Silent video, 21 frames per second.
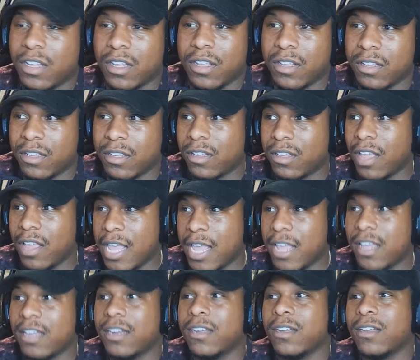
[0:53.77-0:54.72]
Uh,
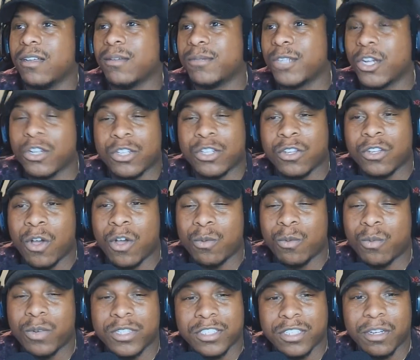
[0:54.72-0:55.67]
and uh, Donkey Kong
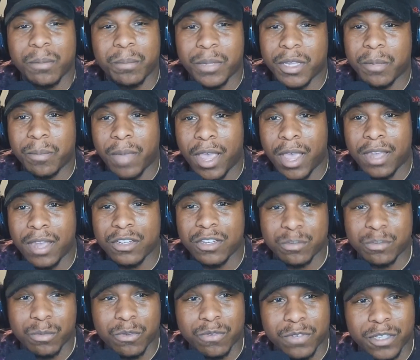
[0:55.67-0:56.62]
wasn't a big bad in this
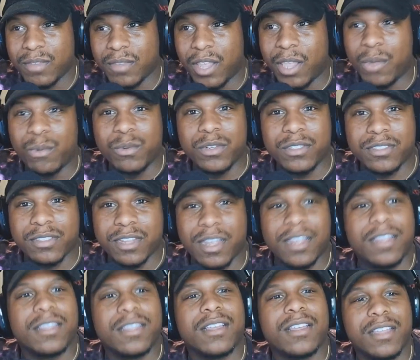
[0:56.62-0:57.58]
movie. He was
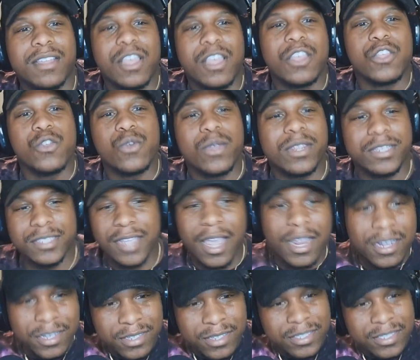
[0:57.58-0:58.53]
like you can
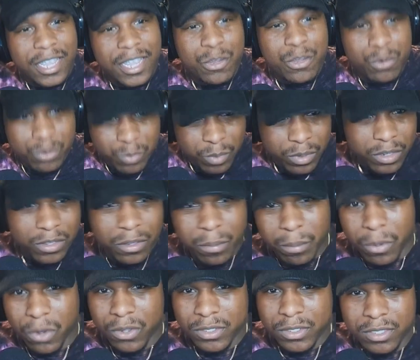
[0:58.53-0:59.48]
technically say he was one of the
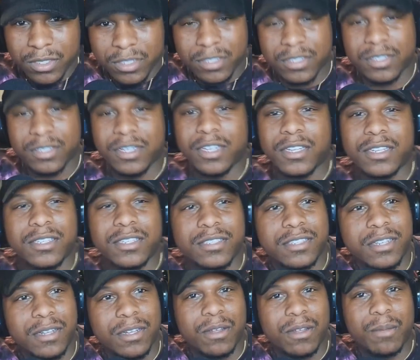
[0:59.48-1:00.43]
bosses because
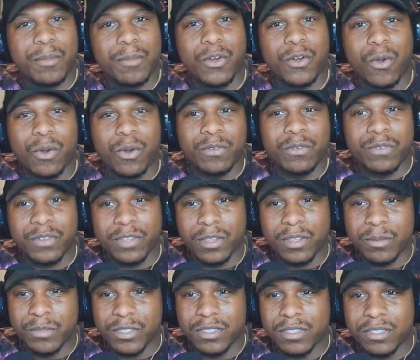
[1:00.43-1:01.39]
um, in order for
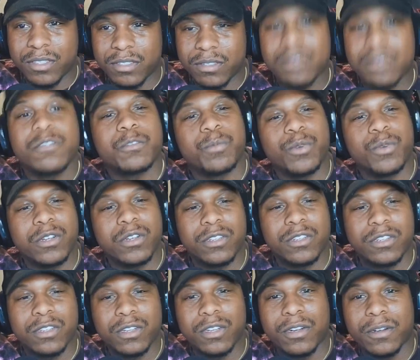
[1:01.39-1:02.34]
them to spoiler
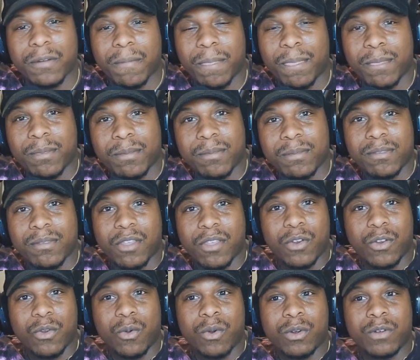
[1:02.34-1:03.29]
alert in
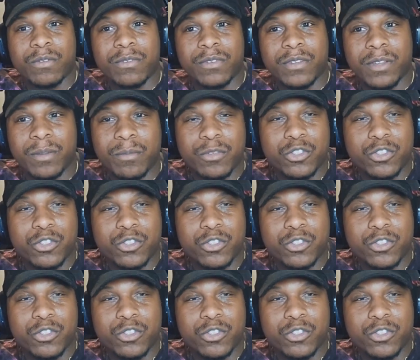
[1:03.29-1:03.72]
order for them